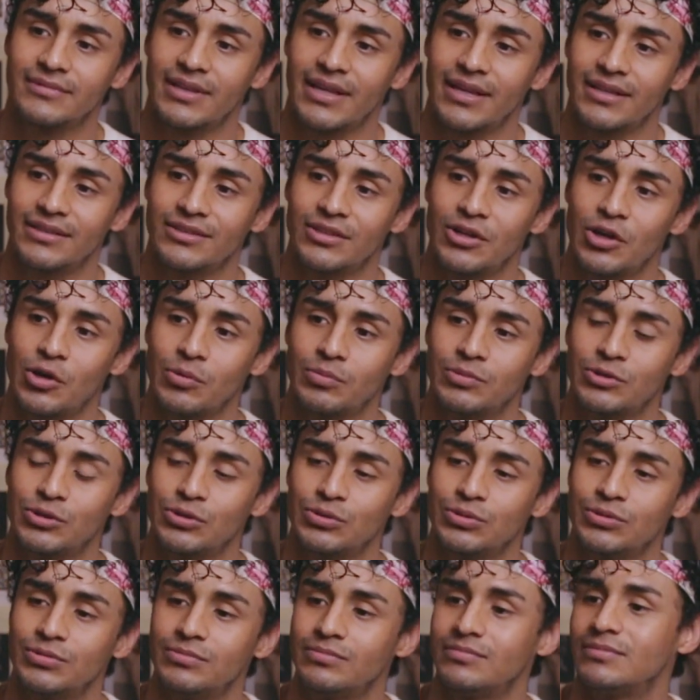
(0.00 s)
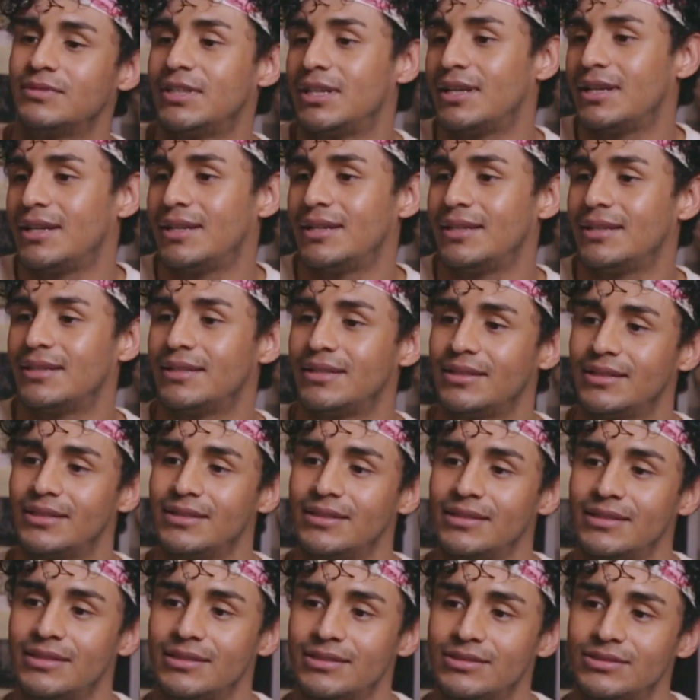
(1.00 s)
and hope to
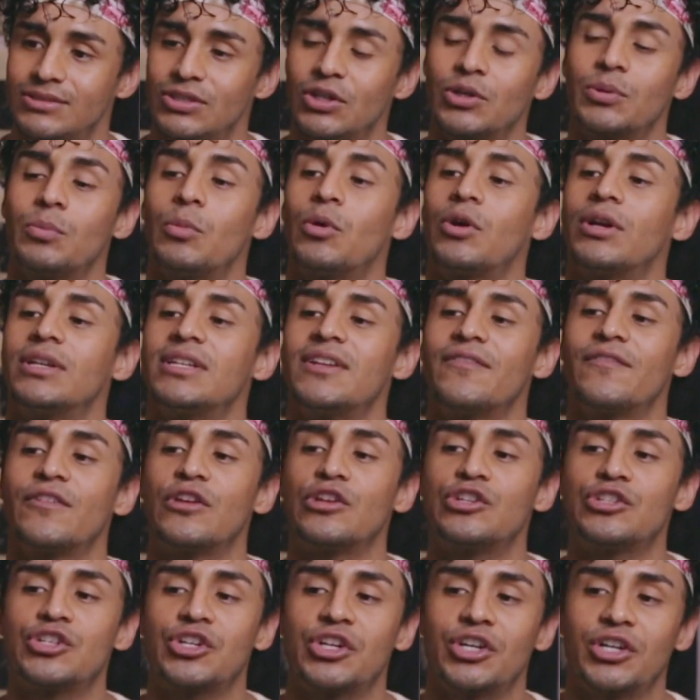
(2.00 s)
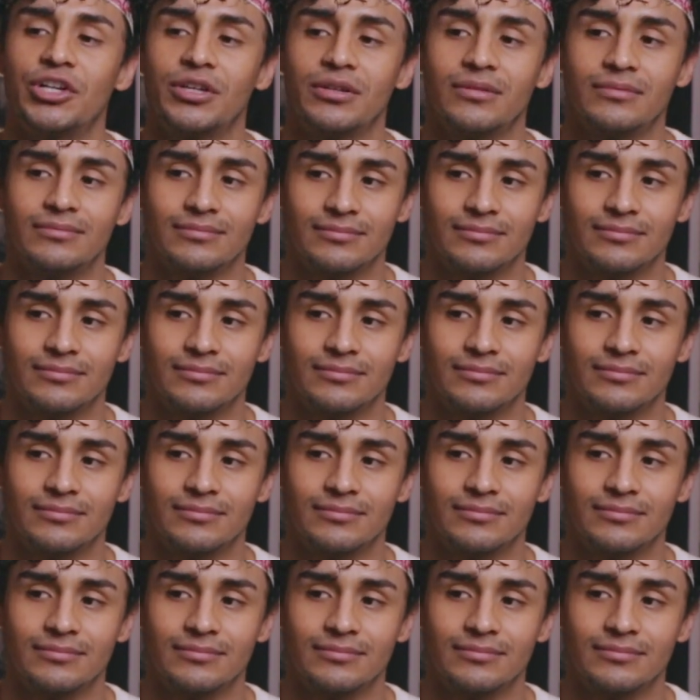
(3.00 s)
talk more in the future.